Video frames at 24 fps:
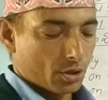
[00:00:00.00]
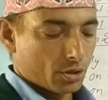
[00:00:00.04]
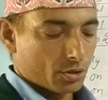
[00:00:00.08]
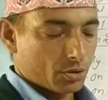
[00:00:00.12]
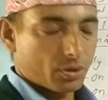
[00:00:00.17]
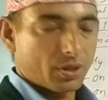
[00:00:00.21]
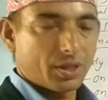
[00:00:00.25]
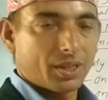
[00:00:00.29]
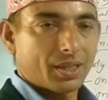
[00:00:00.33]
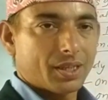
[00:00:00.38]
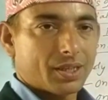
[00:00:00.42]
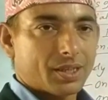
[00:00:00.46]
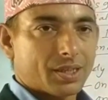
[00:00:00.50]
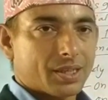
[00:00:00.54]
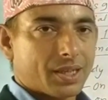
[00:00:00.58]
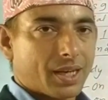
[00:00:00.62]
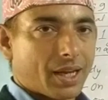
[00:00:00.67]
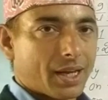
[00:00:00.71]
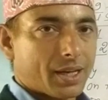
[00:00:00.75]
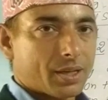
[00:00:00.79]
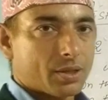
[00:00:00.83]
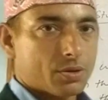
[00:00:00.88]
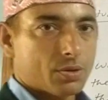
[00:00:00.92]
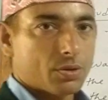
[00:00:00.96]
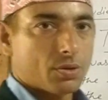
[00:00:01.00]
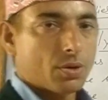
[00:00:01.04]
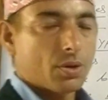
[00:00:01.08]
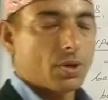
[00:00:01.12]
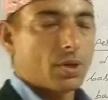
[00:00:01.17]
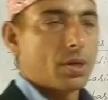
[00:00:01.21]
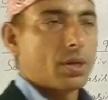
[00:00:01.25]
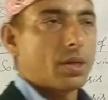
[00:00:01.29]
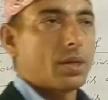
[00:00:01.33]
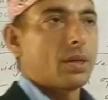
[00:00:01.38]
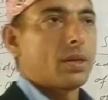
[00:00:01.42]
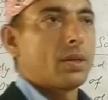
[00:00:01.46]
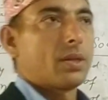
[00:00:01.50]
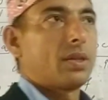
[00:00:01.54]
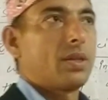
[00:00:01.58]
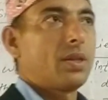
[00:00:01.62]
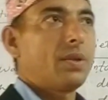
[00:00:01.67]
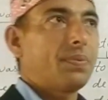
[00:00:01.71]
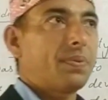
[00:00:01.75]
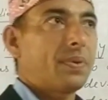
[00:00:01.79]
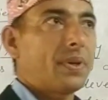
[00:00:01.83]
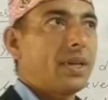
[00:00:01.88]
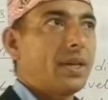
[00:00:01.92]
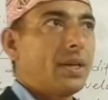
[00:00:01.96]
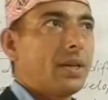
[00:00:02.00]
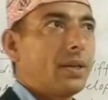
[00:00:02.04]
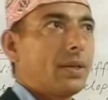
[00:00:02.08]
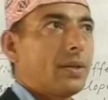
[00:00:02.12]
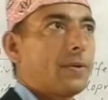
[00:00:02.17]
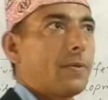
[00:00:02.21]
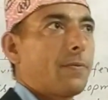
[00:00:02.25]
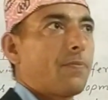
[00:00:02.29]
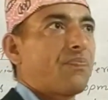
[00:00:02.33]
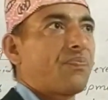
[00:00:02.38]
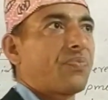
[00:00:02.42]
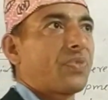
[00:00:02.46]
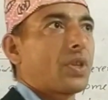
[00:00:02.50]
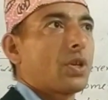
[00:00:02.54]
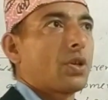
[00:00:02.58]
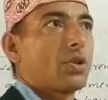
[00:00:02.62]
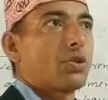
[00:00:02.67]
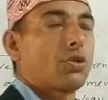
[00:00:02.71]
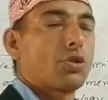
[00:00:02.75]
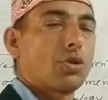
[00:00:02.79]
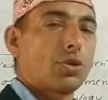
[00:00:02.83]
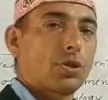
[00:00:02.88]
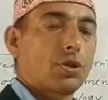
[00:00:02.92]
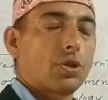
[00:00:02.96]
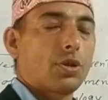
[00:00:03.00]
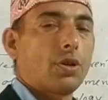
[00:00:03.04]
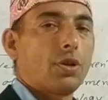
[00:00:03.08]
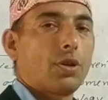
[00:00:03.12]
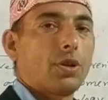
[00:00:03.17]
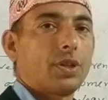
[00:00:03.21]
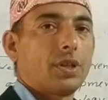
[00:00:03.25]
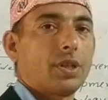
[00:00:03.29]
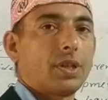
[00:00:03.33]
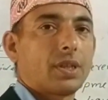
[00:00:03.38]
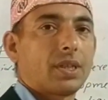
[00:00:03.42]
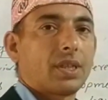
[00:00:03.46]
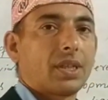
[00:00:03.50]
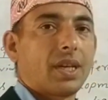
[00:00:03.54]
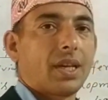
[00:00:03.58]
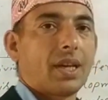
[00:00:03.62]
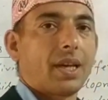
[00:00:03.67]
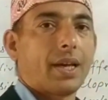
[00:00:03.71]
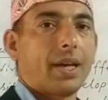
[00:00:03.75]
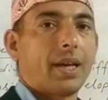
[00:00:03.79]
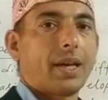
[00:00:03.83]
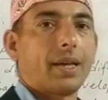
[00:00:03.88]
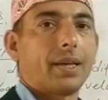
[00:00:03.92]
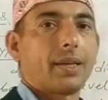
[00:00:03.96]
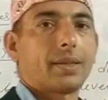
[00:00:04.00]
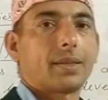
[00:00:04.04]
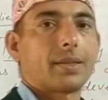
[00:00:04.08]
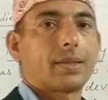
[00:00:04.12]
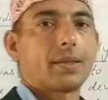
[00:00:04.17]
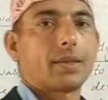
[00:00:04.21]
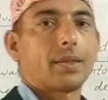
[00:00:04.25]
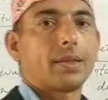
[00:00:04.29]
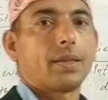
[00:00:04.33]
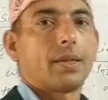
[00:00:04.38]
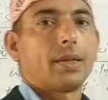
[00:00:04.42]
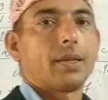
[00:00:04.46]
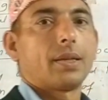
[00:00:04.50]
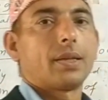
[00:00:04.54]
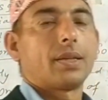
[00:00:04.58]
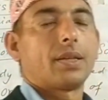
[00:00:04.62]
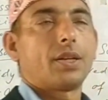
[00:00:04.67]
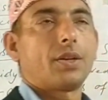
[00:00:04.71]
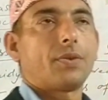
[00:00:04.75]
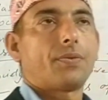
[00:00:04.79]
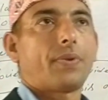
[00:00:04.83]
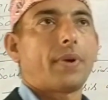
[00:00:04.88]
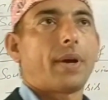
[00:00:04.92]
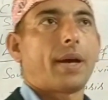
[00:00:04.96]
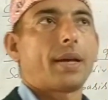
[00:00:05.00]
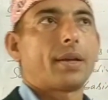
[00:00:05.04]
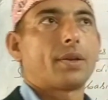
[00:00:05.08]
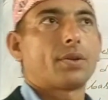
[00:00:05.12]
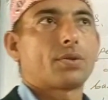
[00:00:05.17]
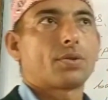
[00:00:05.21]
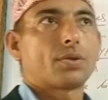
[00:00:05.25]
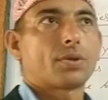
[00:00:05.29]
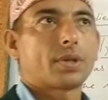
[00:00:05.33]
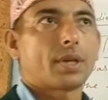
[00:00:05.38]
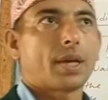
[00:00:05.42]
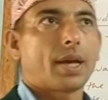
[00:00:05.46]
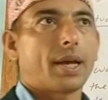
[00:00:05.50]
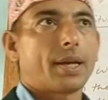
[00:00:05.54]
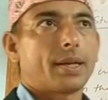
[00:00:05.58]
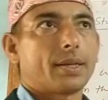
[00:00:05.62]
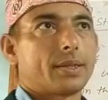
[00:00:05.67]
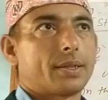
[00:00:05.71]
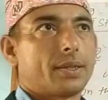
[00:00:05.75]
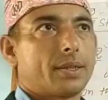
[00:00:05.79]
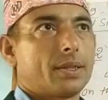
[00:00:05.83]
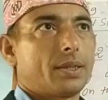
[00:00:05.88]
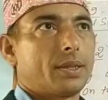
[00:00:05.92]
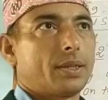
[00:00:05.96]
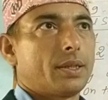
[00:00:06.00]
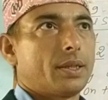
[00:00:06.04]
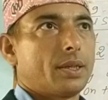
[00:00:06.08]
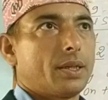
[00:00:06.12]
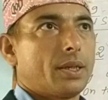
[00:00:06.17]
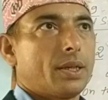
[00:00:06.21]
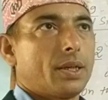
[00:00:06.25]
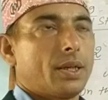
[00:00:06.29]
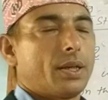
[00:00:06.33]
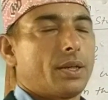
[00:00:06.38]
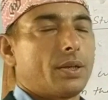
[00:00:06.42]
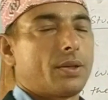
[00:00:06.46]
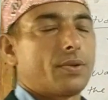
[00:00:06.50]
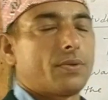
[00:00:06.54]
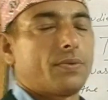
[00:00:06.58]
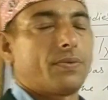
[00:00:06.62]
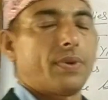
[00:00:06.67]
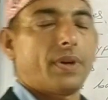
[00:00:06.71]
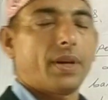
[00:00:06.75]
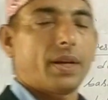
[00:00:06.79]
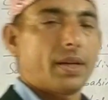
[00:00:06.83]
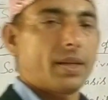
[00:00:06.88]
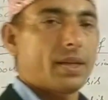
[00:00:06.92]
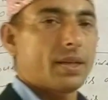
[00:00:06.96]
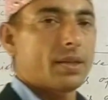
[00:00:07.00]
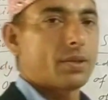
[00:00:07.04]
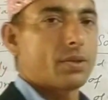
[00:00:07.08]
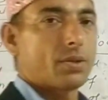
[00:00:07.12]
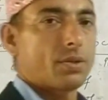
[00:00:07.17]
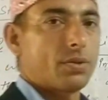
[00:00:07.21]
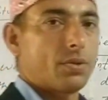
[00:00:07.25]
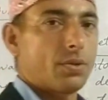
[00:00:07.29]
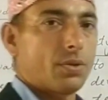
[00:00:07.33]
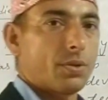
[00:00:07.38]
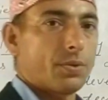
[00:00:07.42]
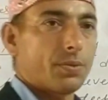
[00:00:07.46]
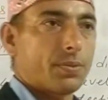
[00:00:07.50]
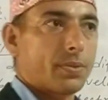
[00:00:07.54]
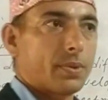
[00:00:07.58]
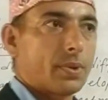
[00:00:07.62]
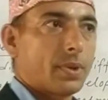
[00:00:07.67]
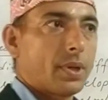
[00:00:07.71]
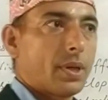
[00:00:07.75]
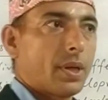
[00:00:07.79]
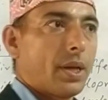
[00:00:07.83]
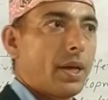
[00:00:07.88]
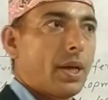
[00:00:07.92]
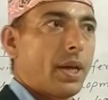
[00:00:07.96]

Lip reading: So in this text, different sociologists has defined society into various groups.